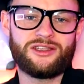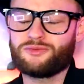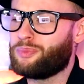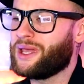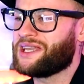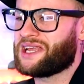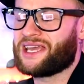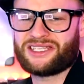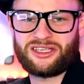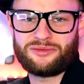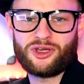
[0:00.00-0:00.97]
Just be
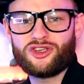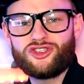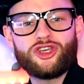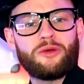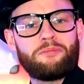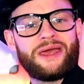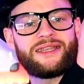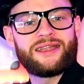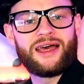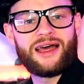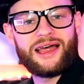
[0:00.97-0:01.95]
nice to them, because you could
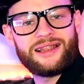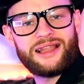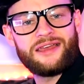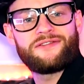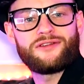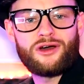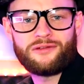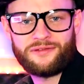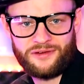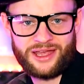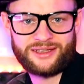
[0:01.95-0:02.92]
meet a lifelong
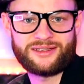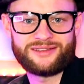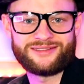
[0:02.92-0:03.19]
friend.